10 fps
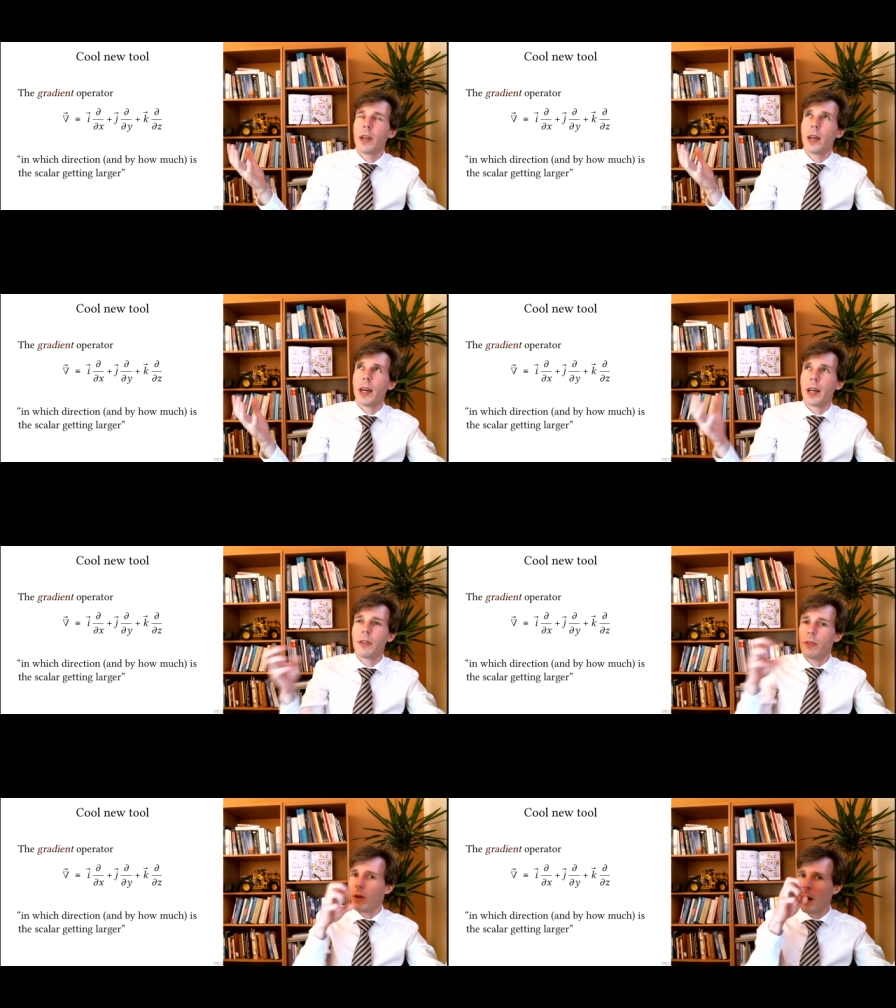and
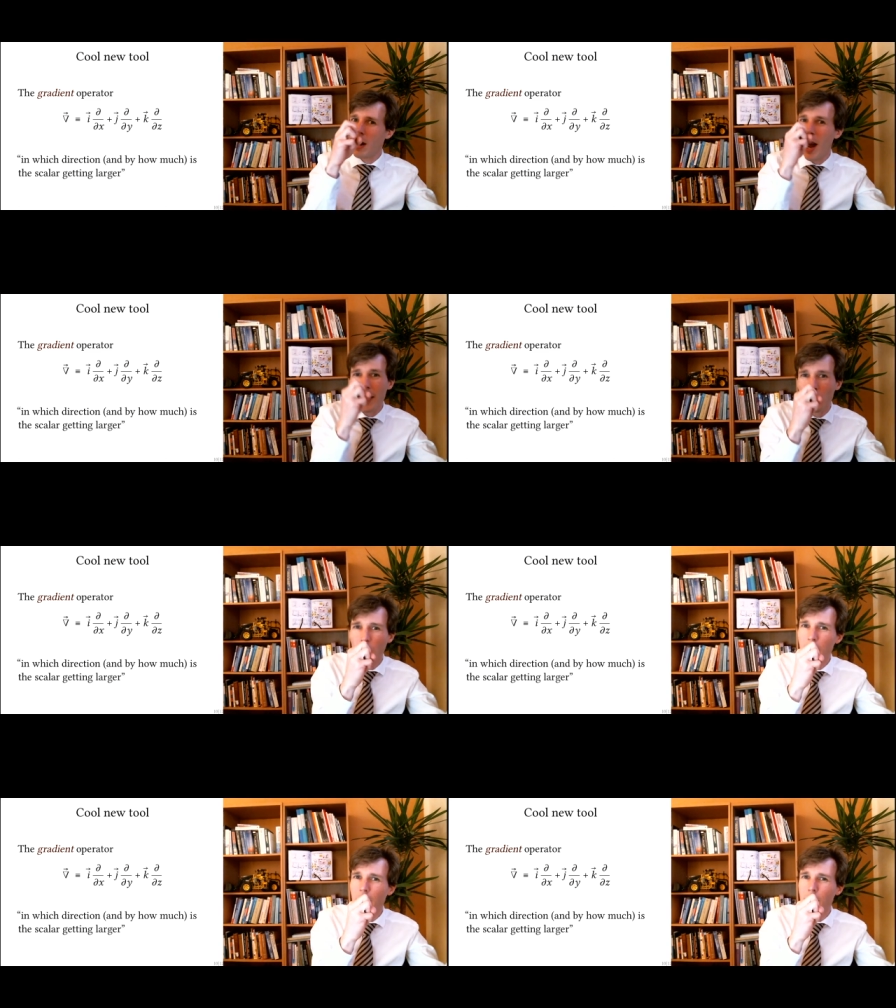you are at
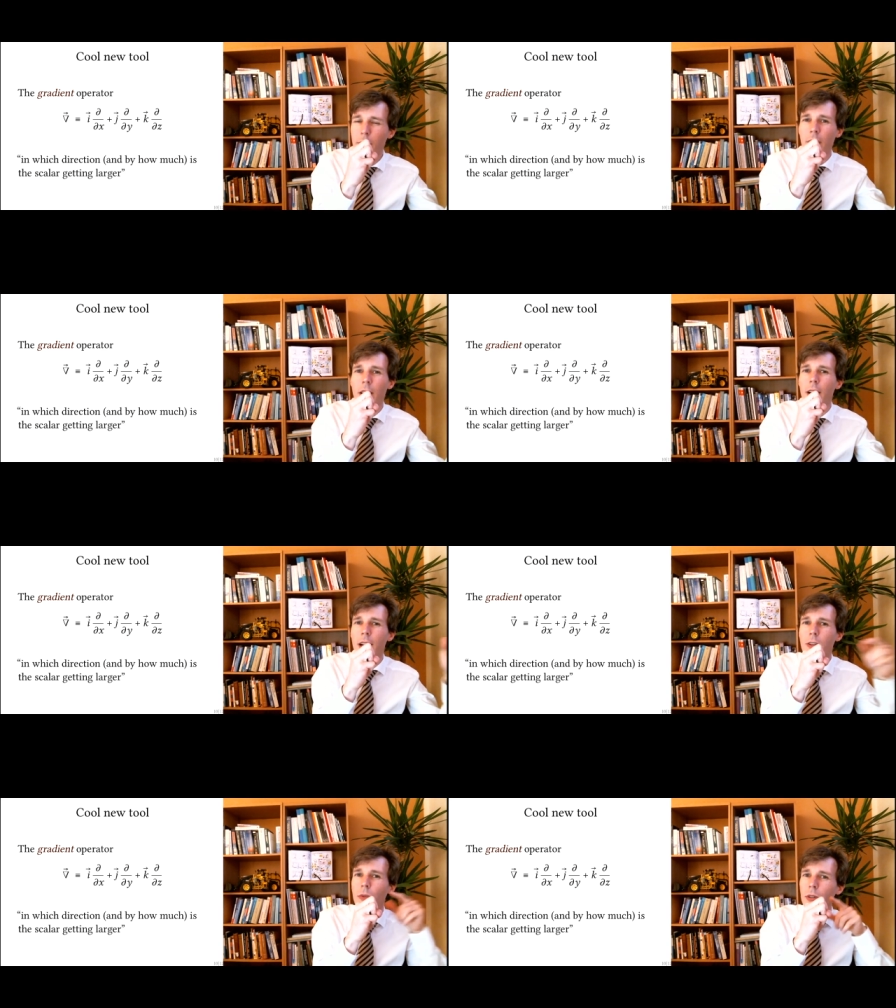one value there,
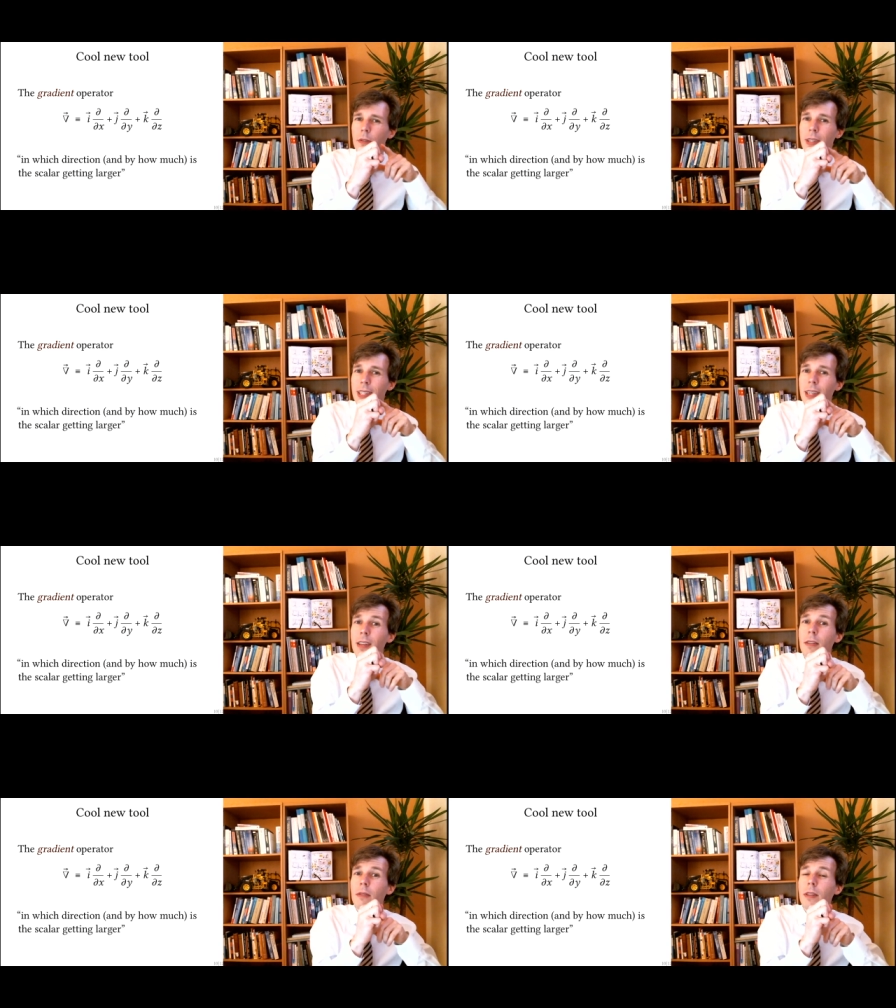and you want to see
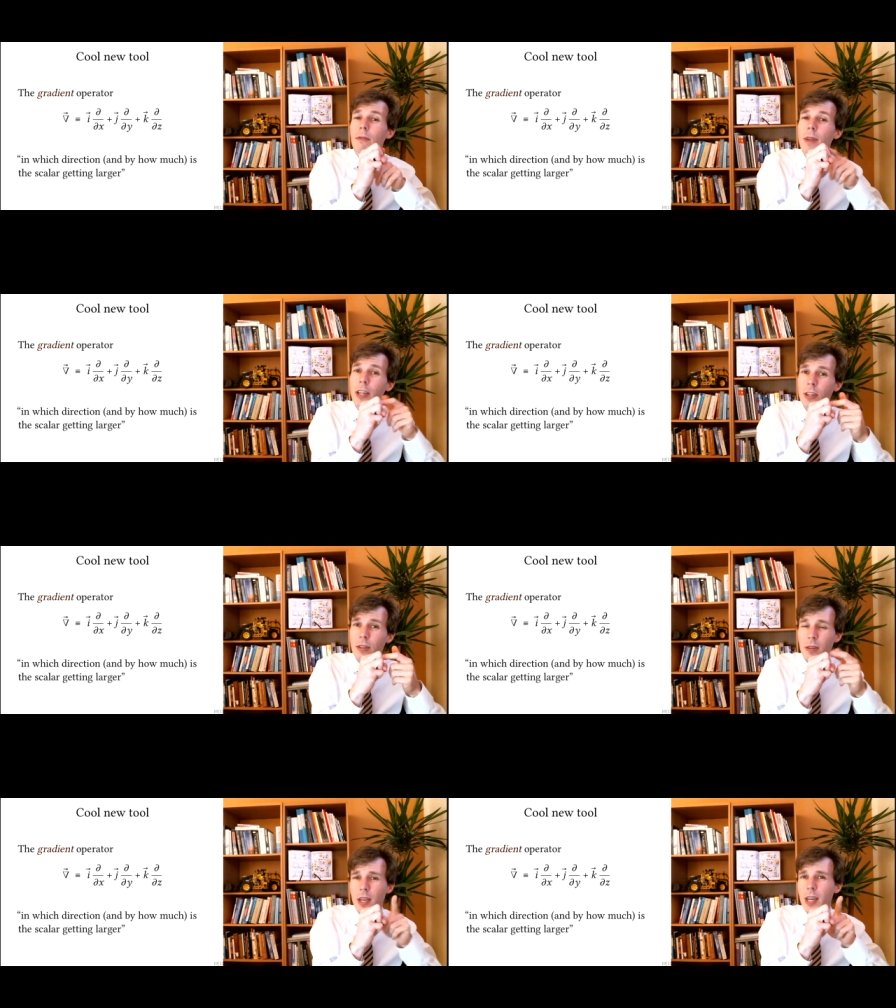the
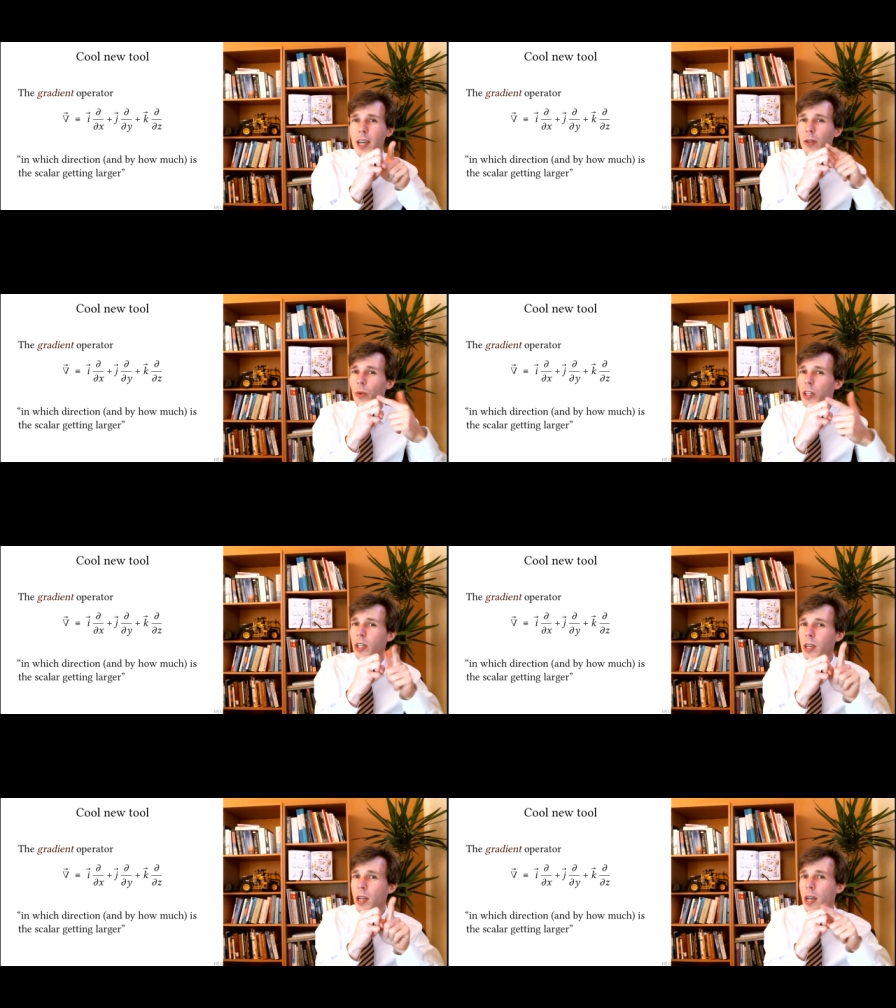direction in
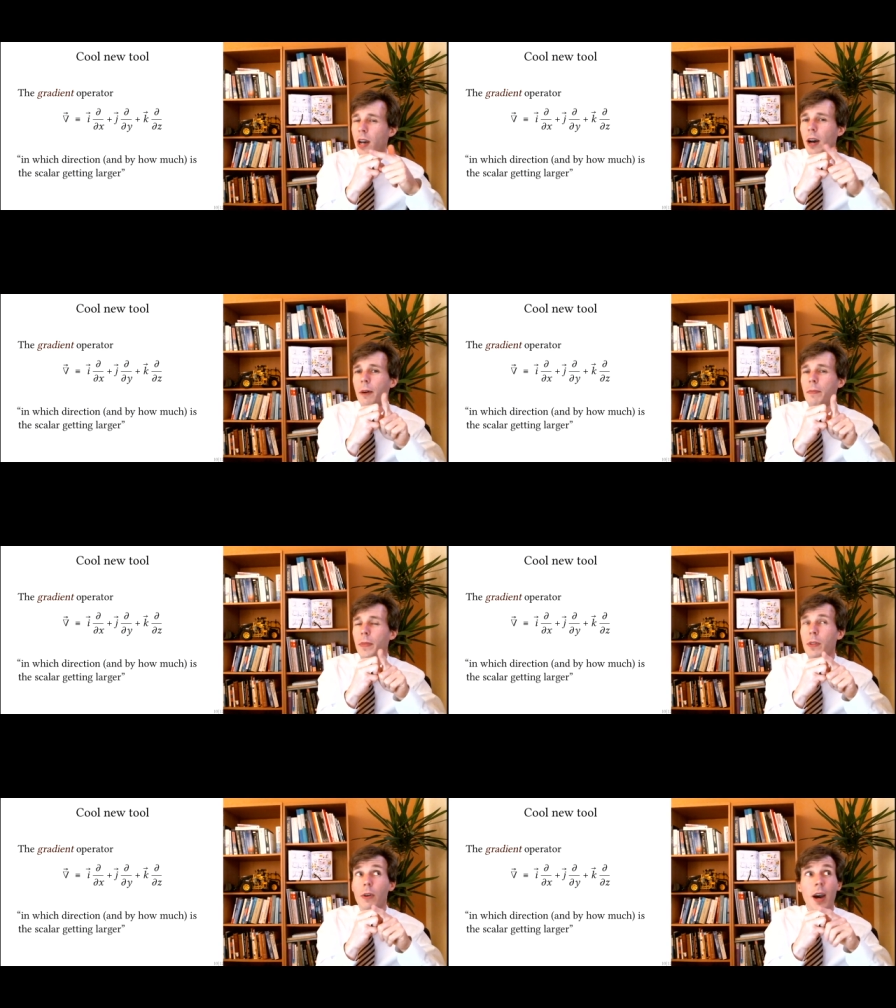which um,
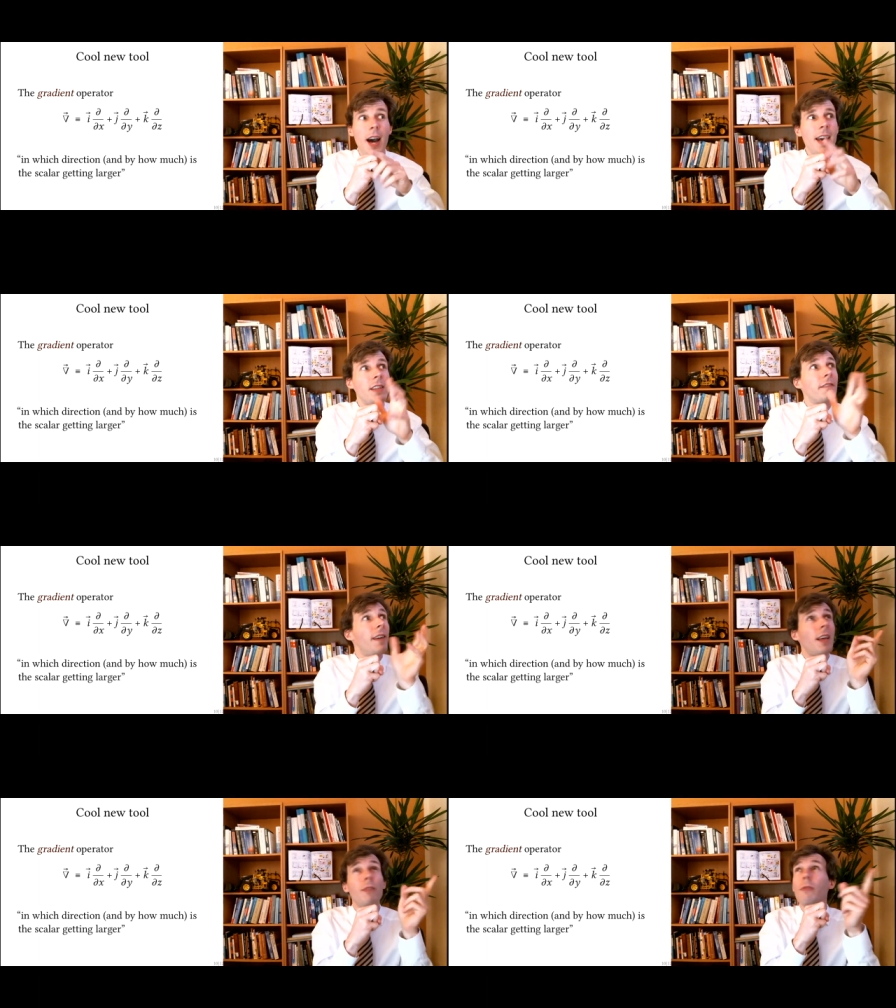the highest
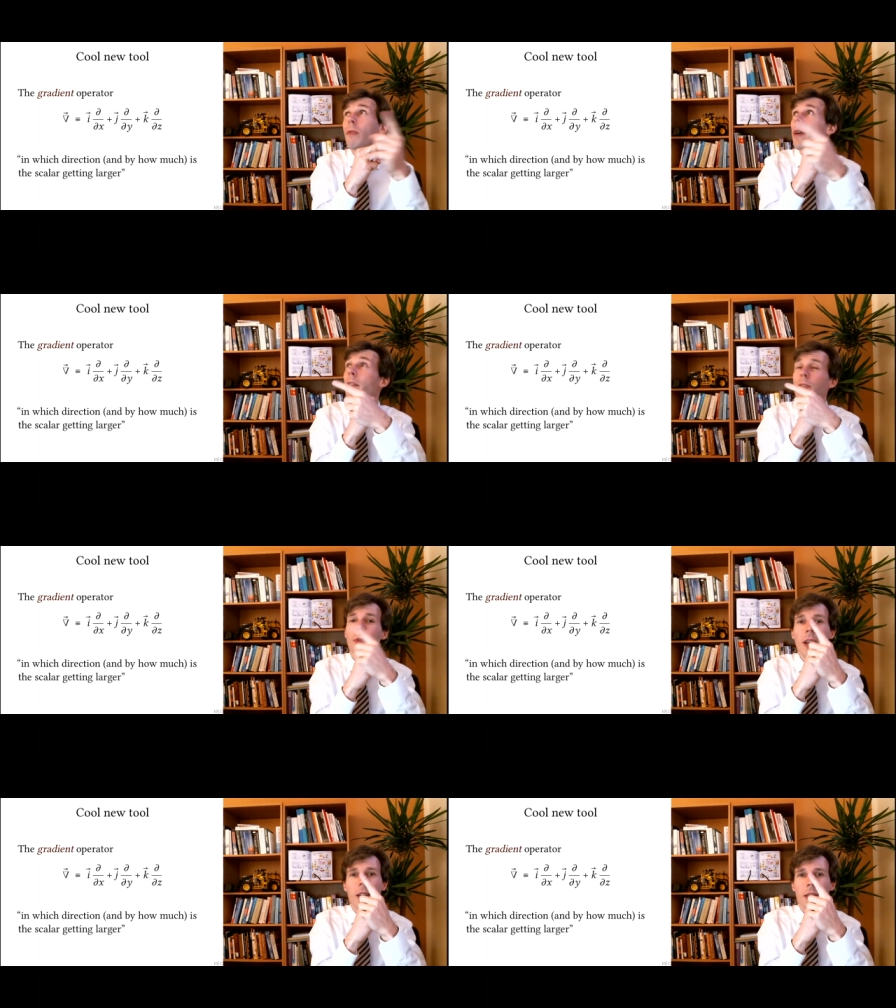value around you
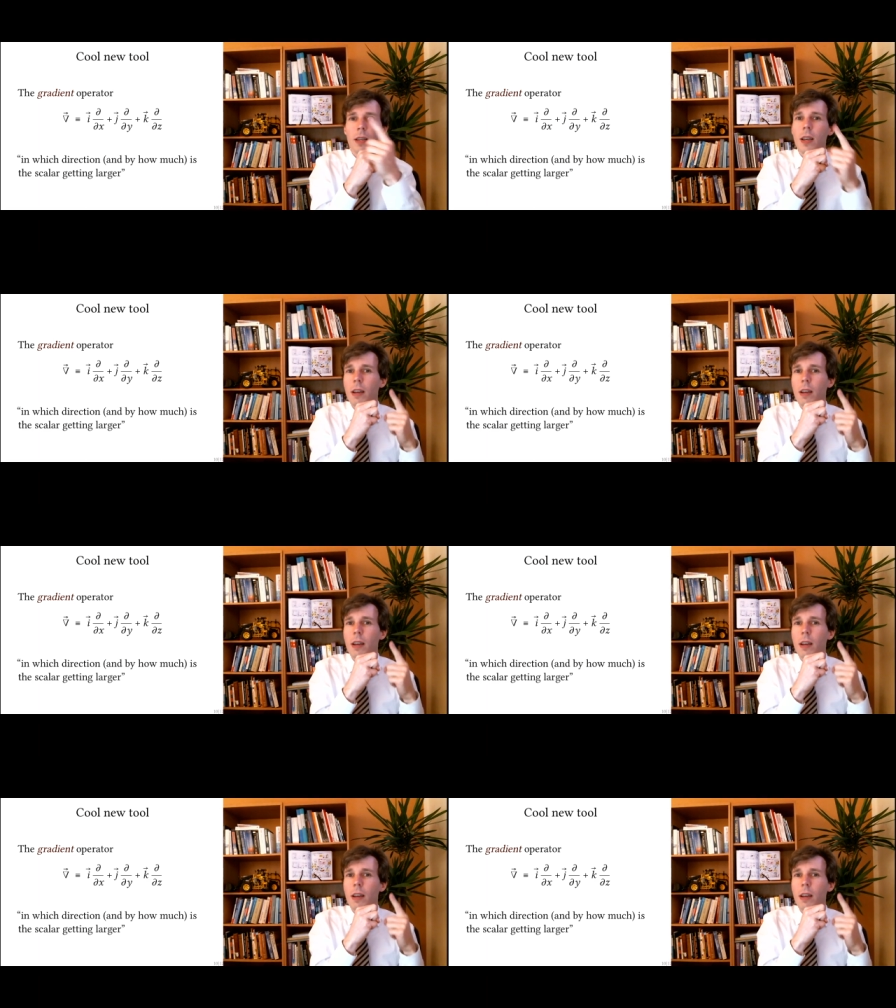is,